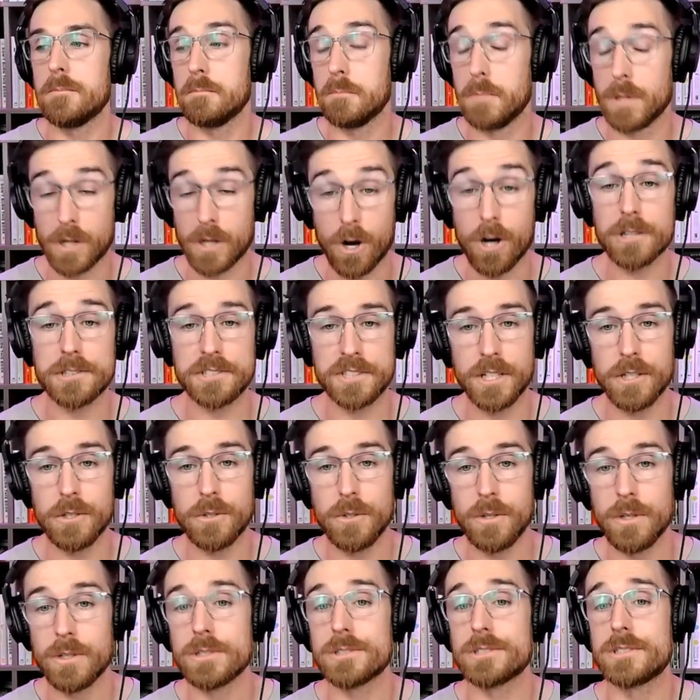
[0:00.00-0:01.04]
but
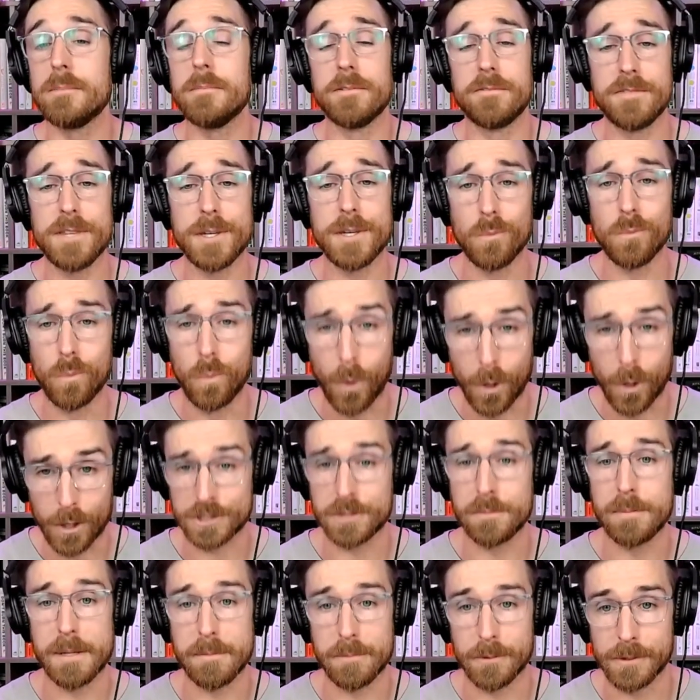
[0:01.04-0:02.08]
also some of the
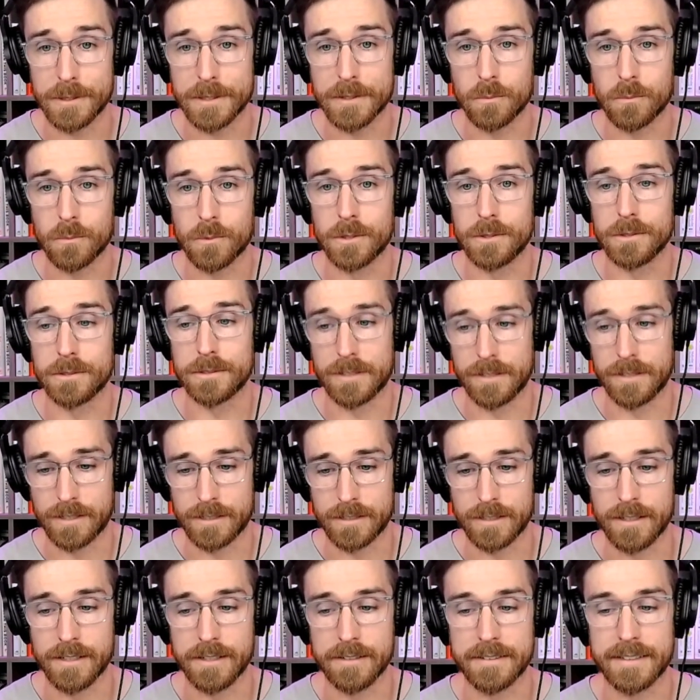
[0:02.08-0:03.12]
worst people in the world
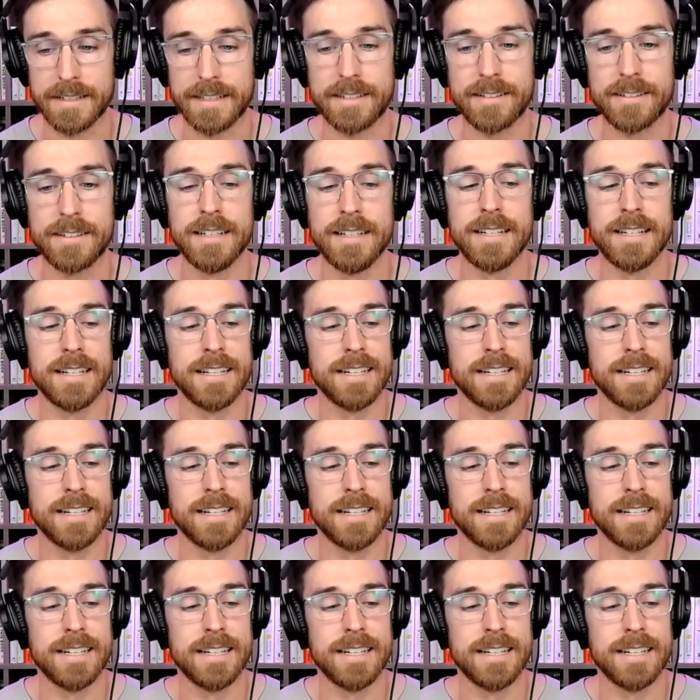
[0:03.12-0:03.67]
are on there.